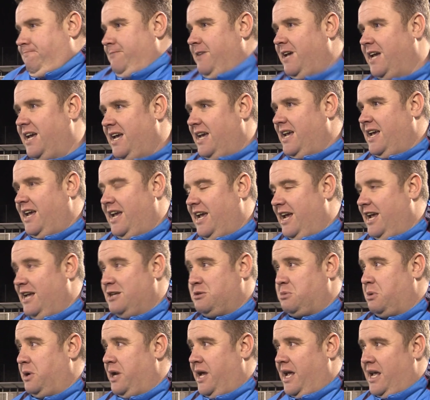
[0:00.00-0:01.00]
it
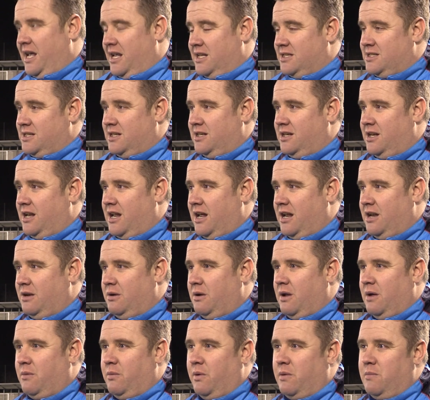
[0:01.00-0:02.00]
is what it is,
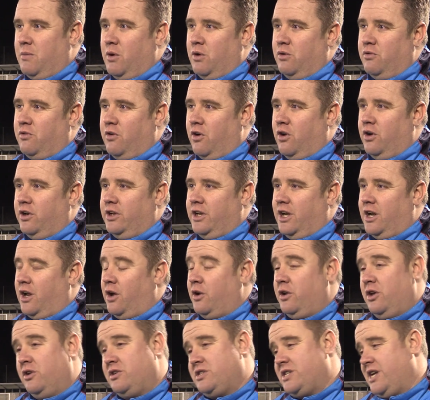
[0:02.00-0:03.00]
and we move on. You
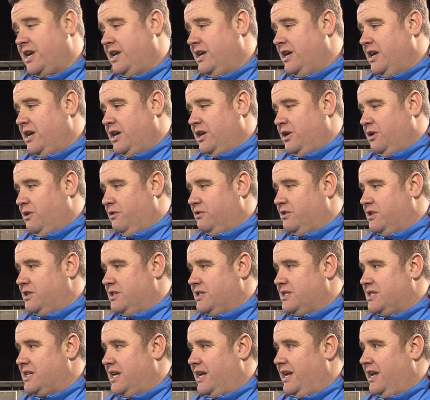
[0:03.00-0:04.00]
know, you
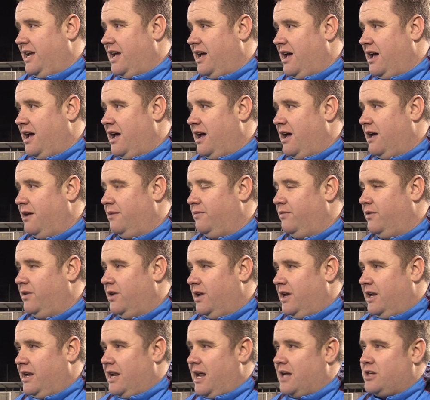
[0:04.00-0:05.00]
often see
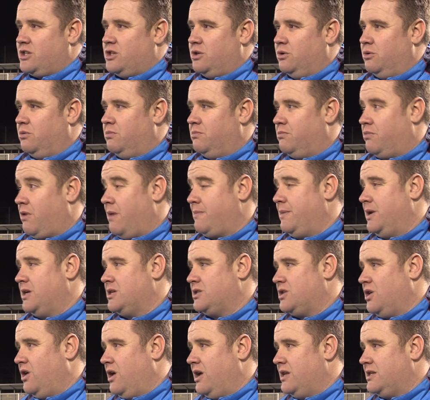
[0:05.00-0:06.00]
national Premier
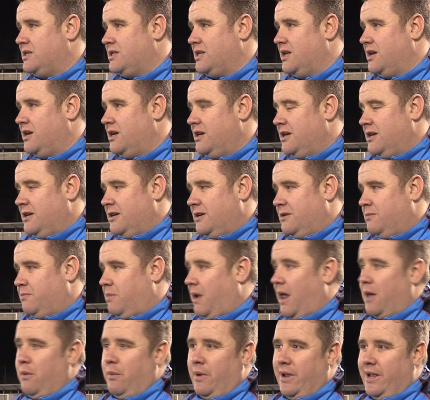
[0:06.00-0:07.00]
sides that
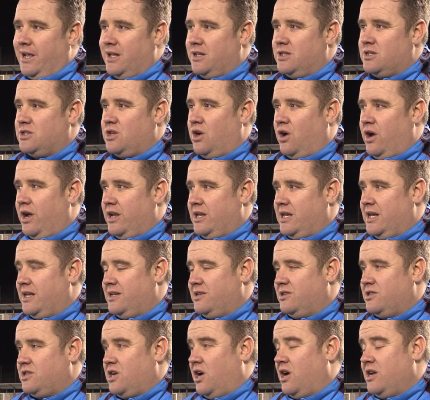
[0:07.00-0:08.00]
play weekend sides
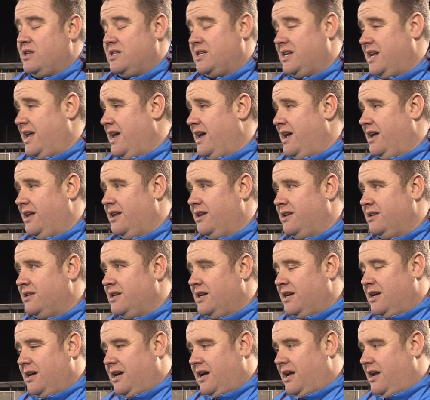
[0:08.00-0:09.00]
in it, and
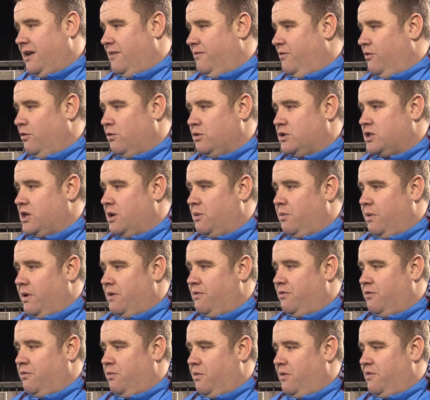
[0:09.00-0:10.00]

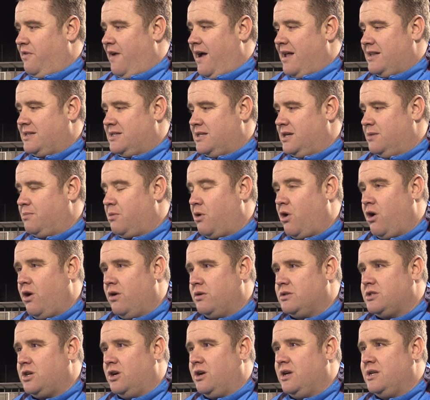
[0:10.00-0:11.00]
unfortunately we've had to
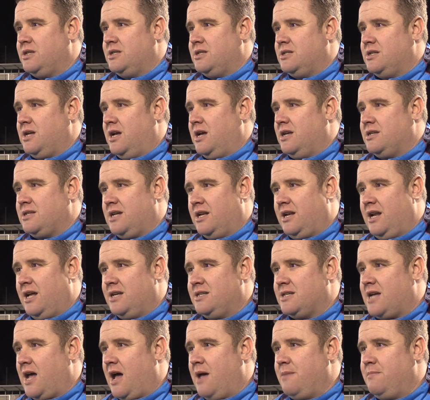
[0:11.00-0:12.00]
prioritise
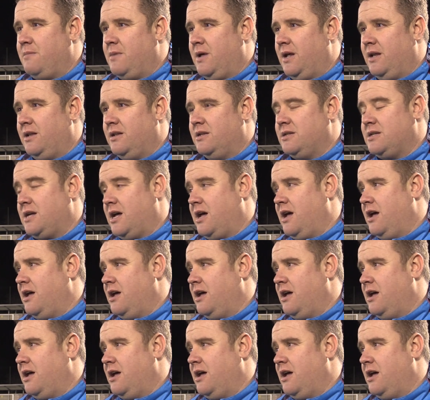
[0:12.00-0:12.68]
Sunday's game, and